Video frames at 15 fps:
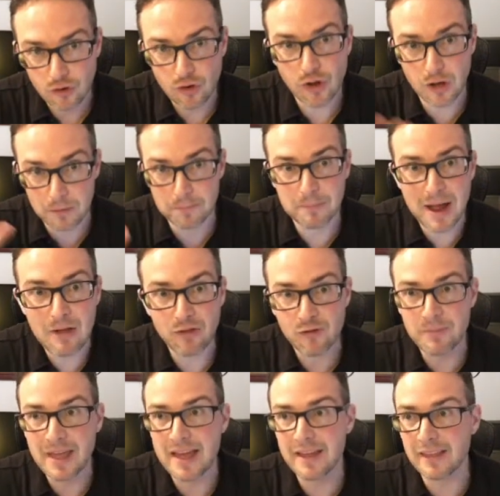could bounce
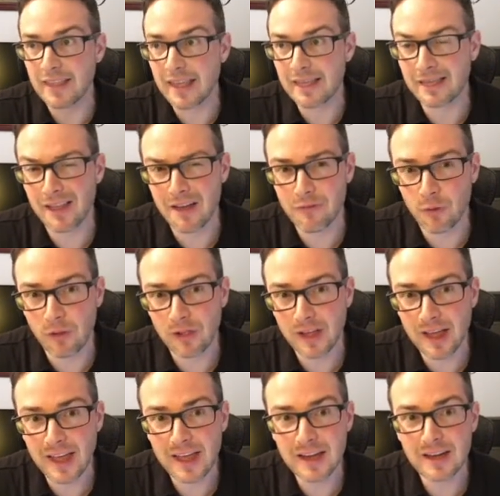from that level.
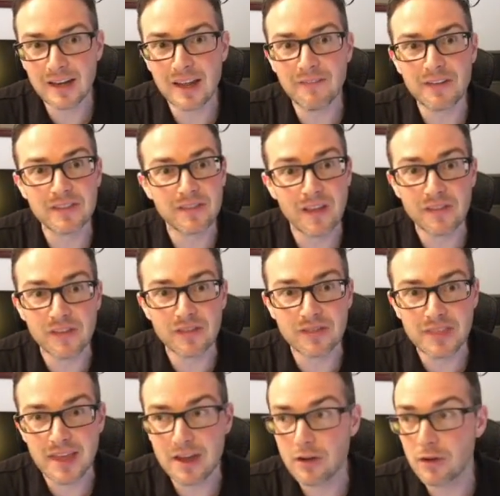And if it
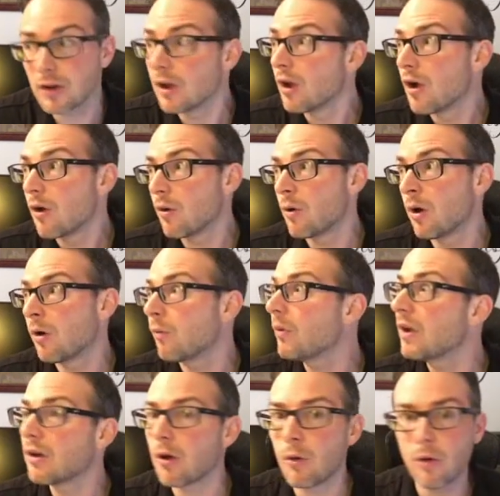doesn't, then we
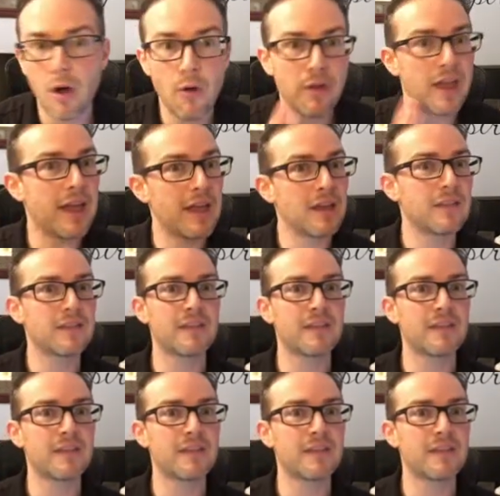know, okay,